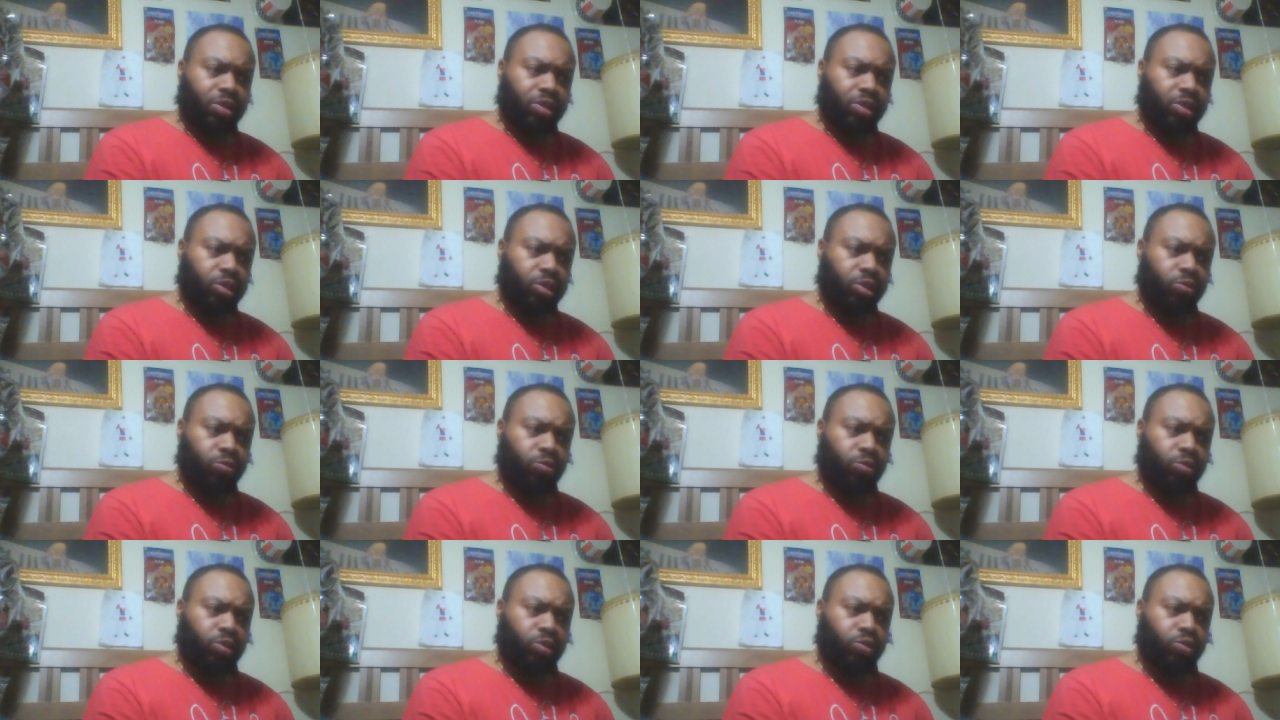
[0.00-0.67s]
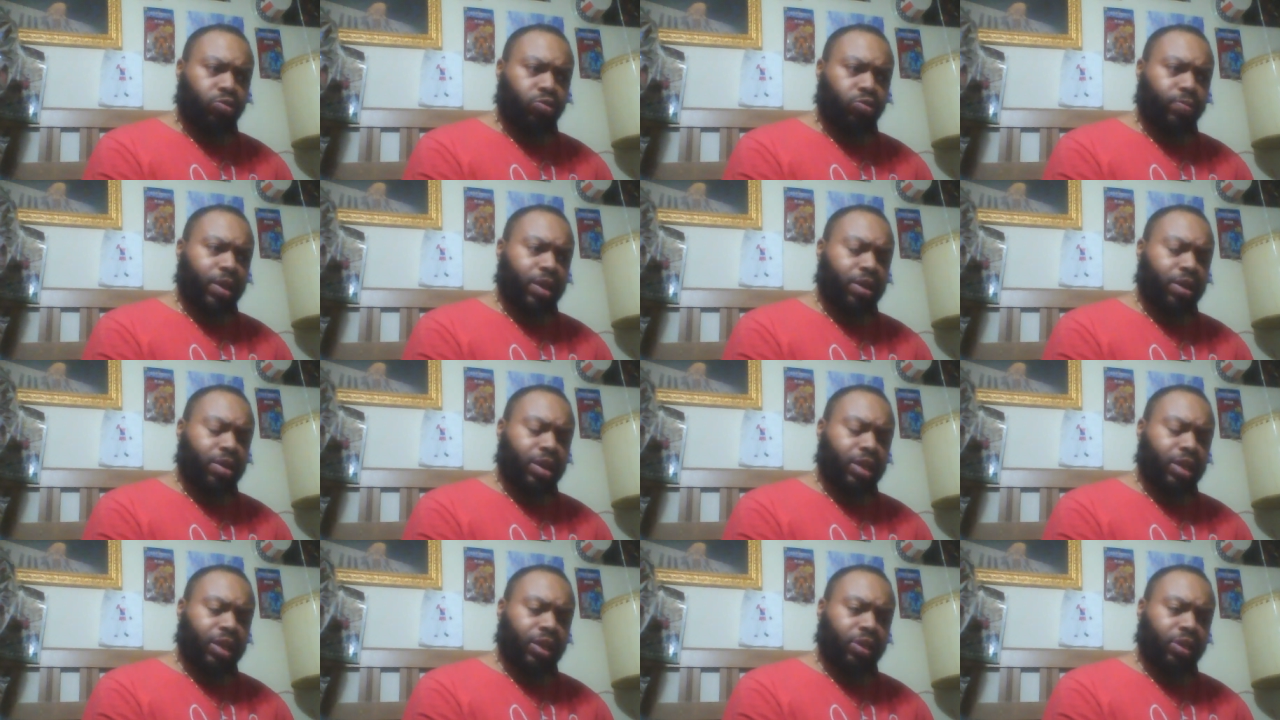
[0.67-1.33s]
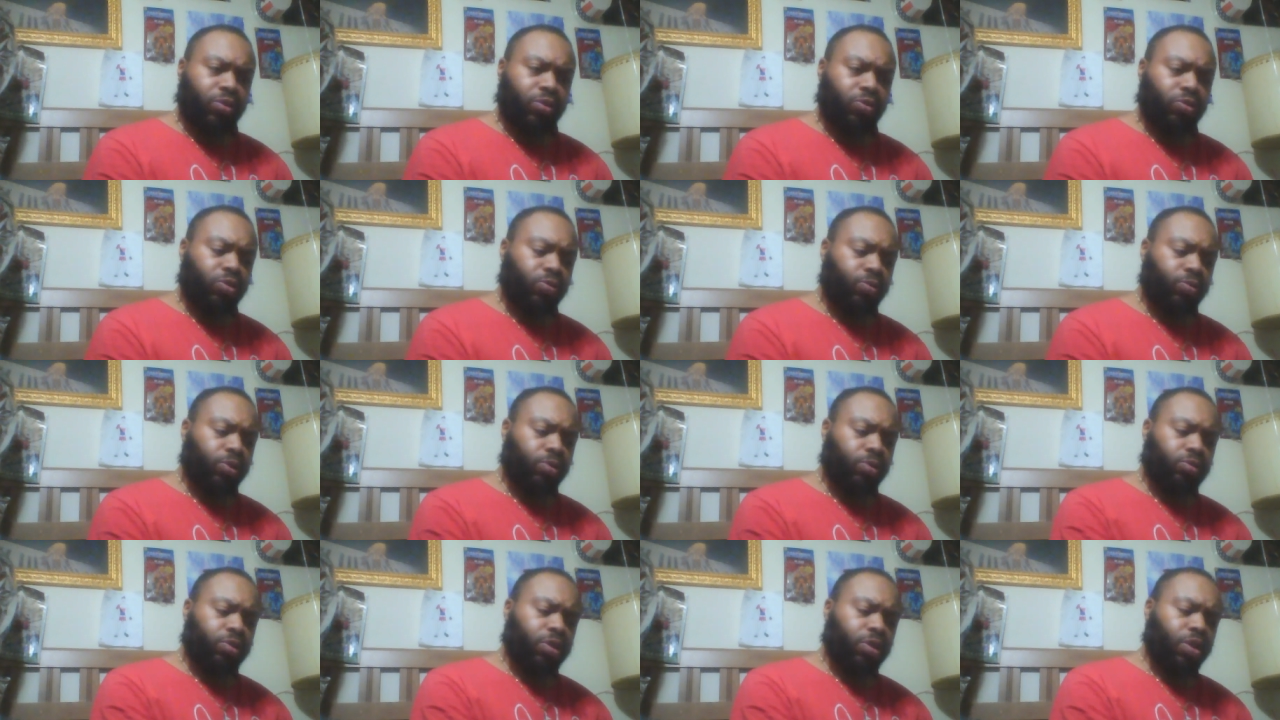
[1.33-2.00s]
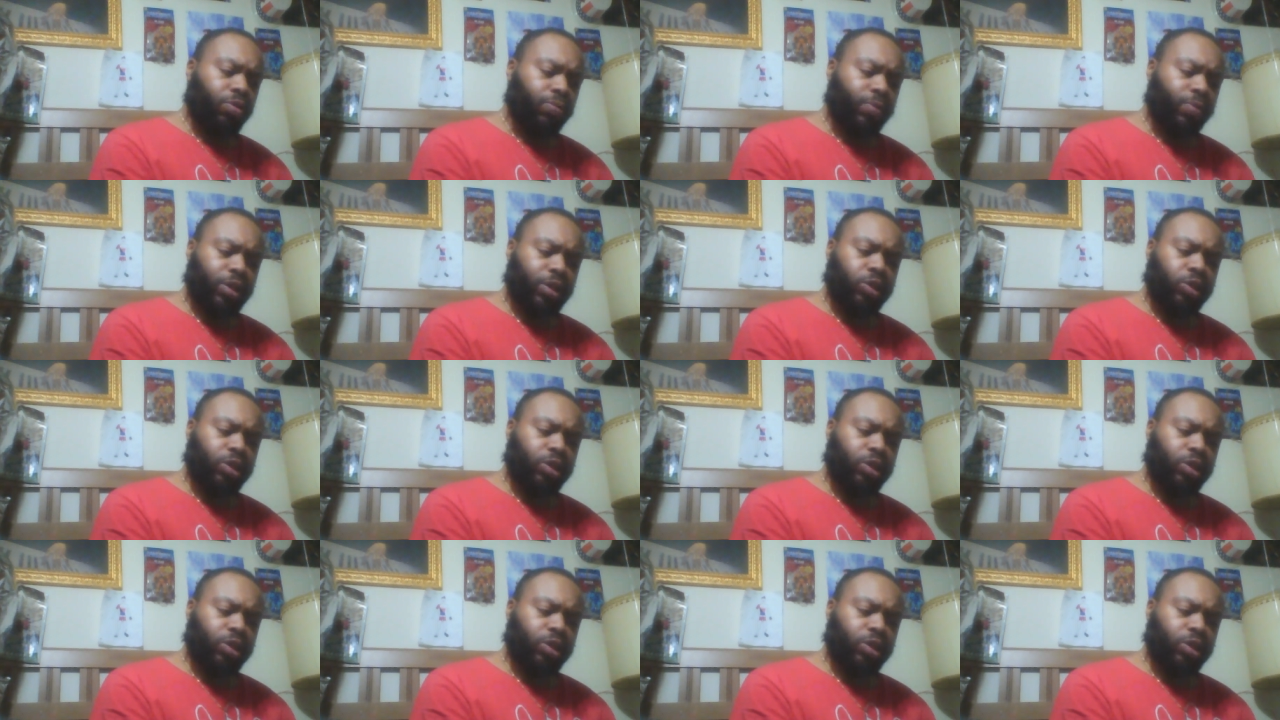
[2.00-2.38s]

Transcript: YouTube act like they don't know what I'm talking about?